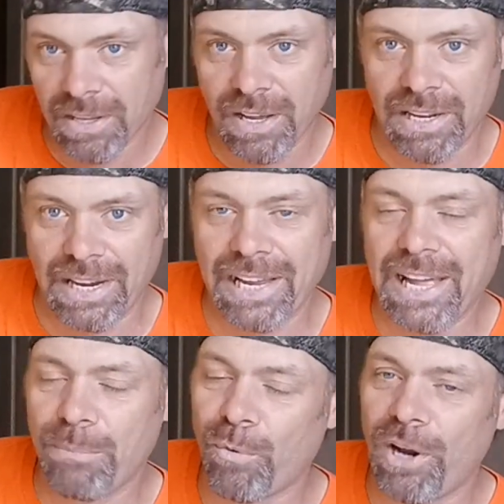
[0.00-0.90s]
And then I
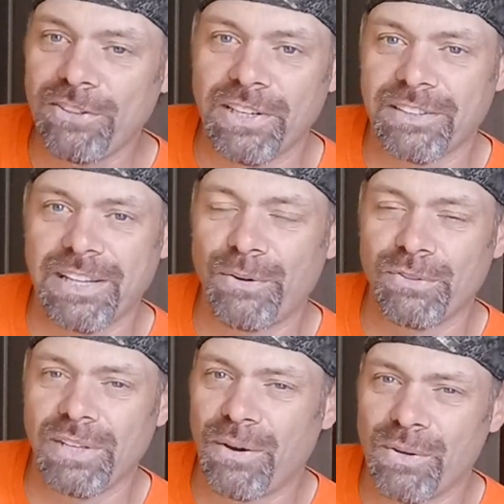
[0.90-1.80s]
kept watching it
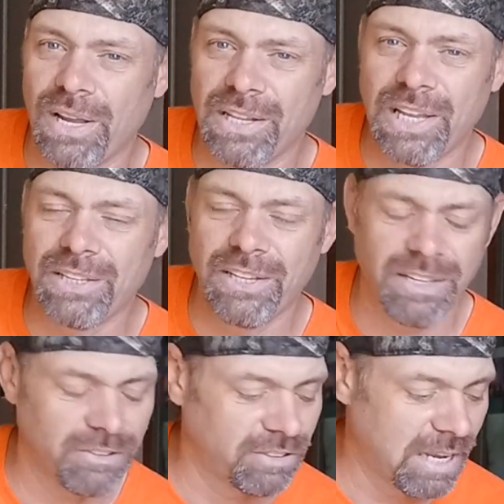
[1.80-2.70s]
because I didn't
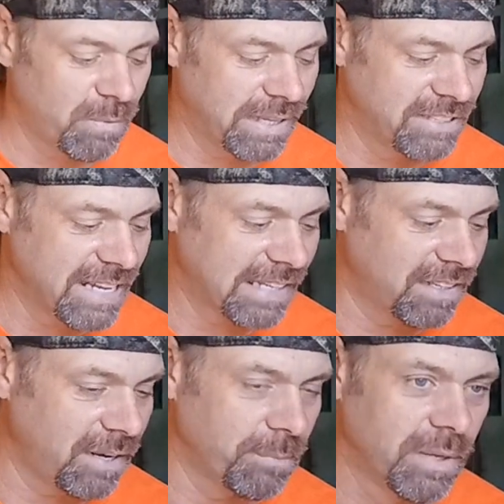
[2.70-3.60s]
understand why they jacked it
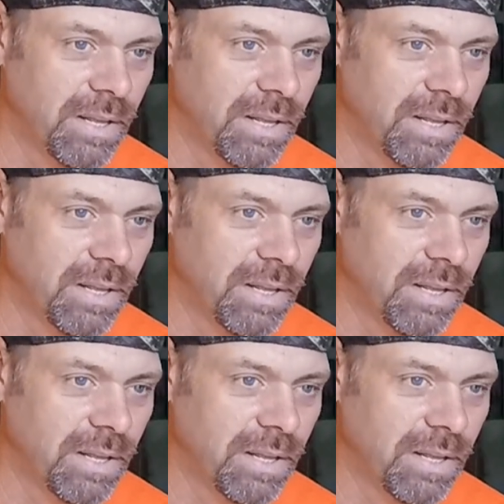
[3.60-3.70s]
up.